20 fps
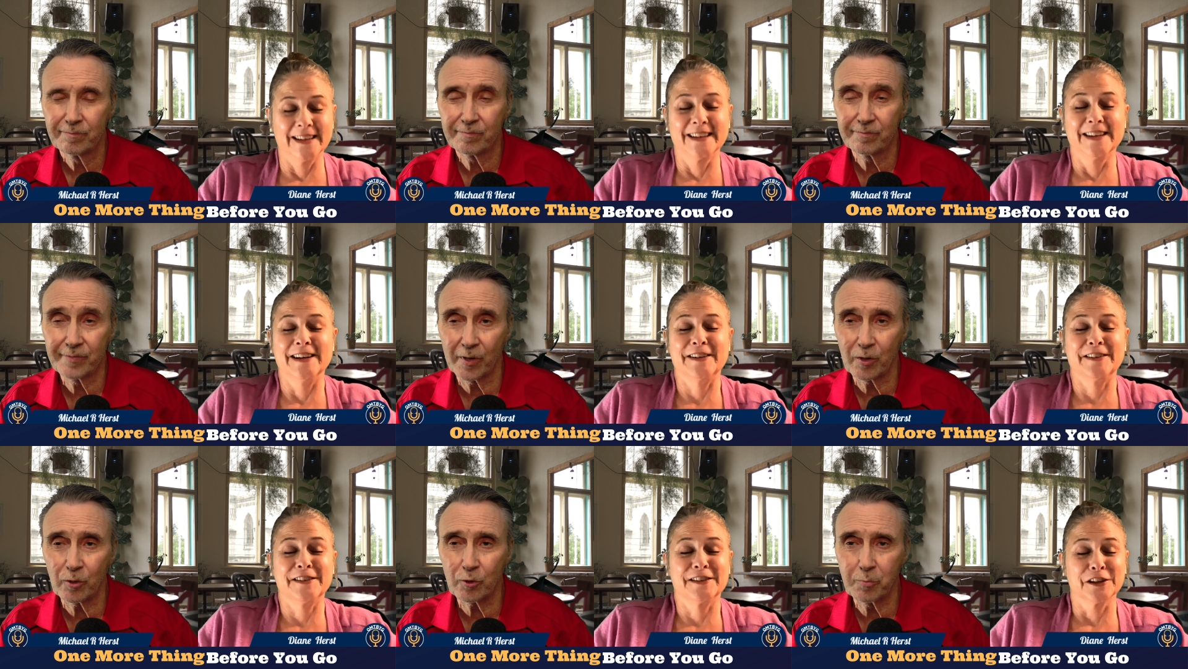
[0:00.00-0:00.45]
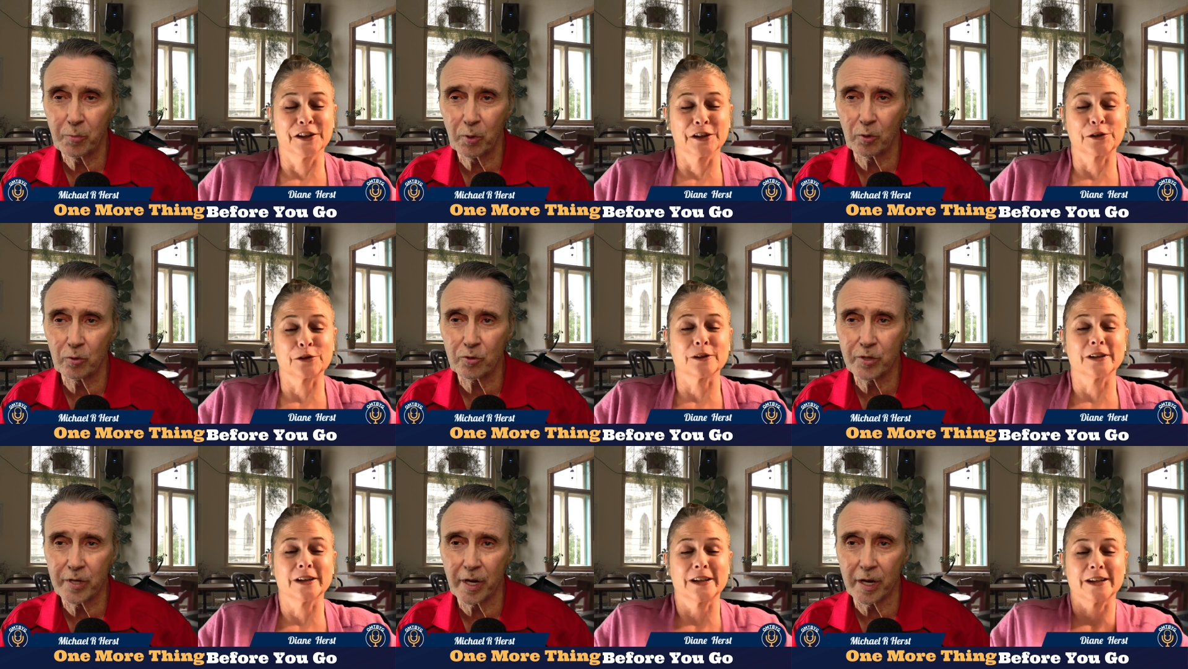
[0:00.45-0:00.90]
Speaker 1: it
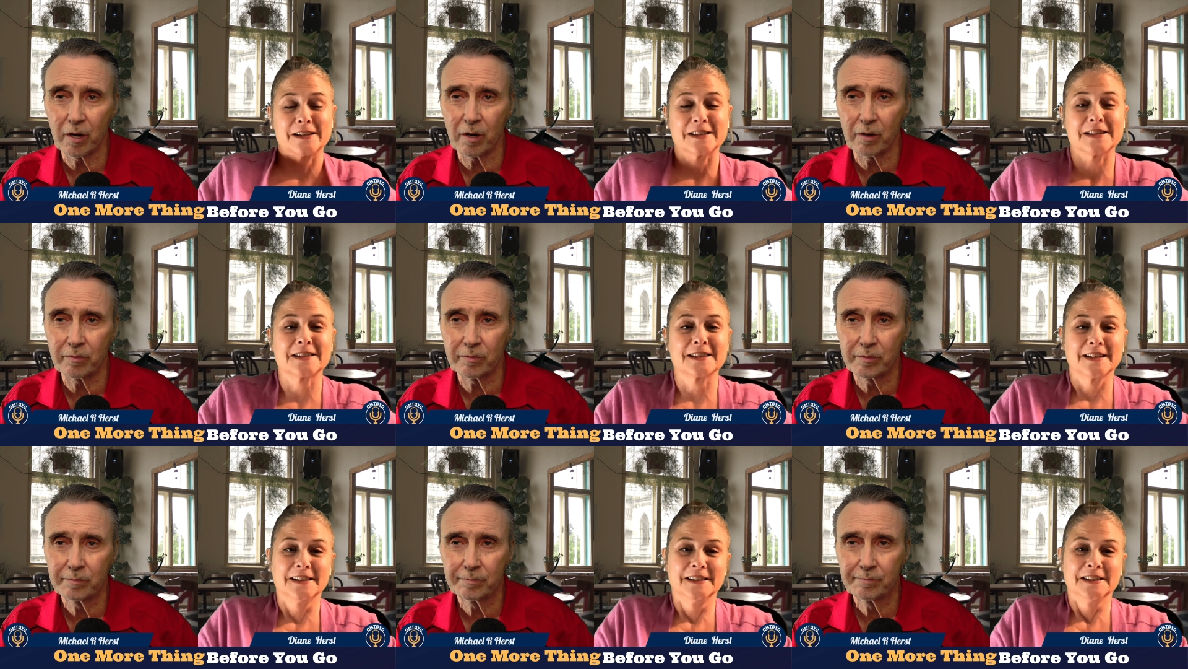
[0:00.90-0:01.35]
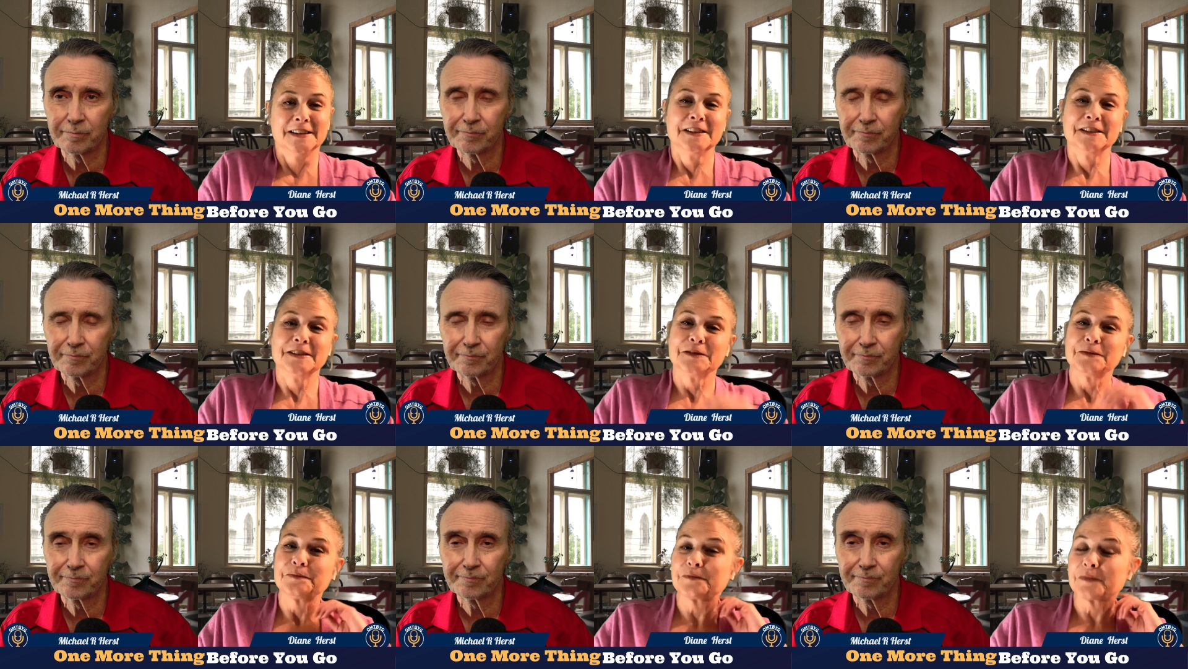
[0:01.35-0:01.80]
literally is.
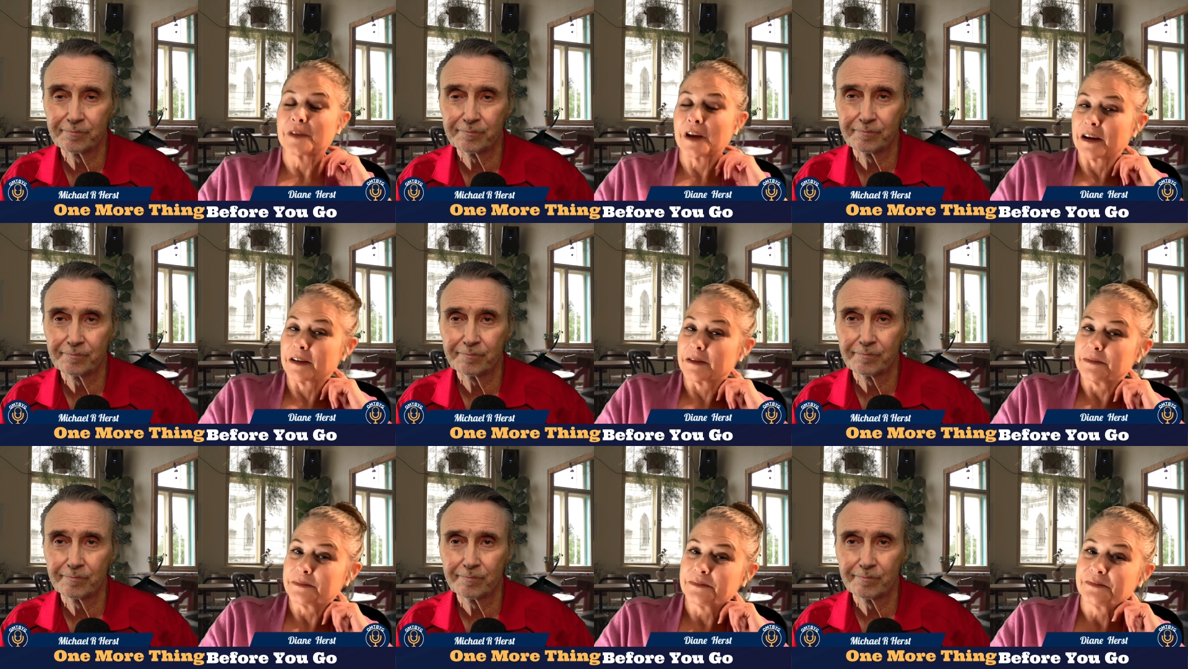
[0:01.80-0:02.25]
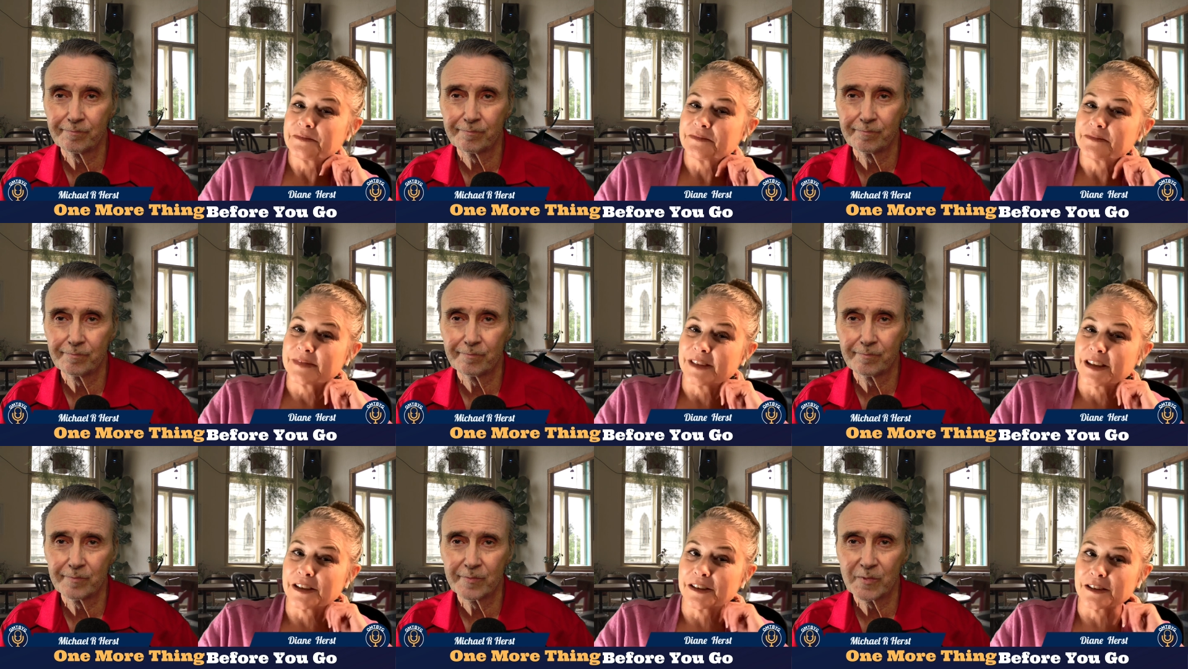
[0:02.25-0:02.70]

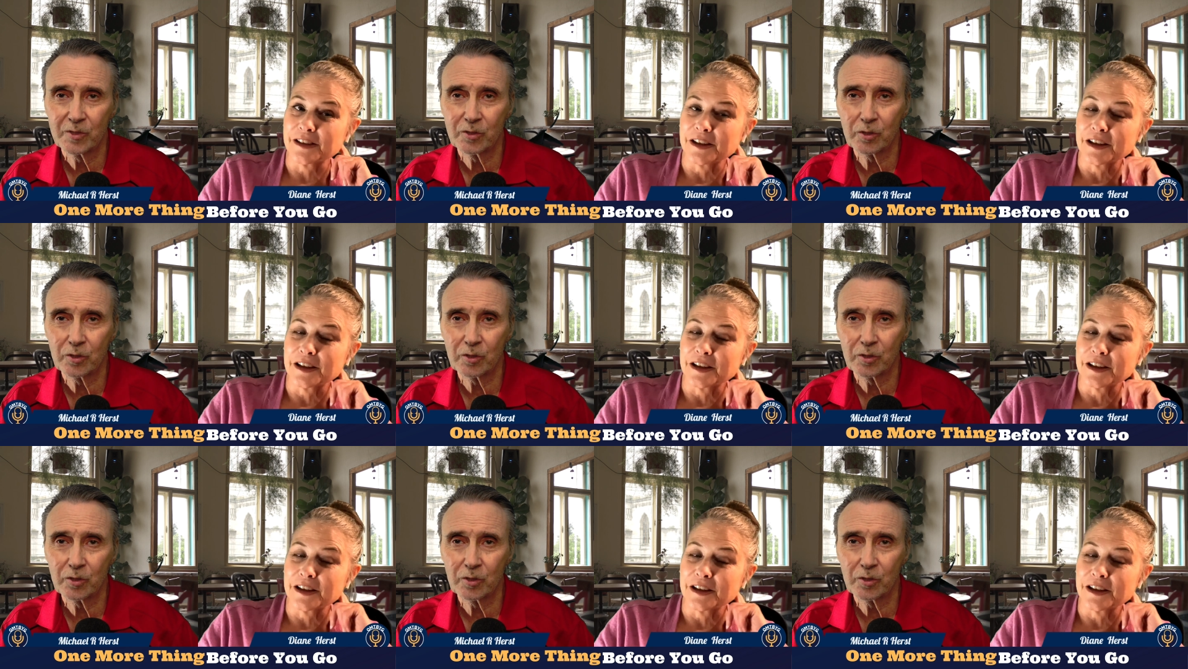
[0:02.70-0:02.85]
It,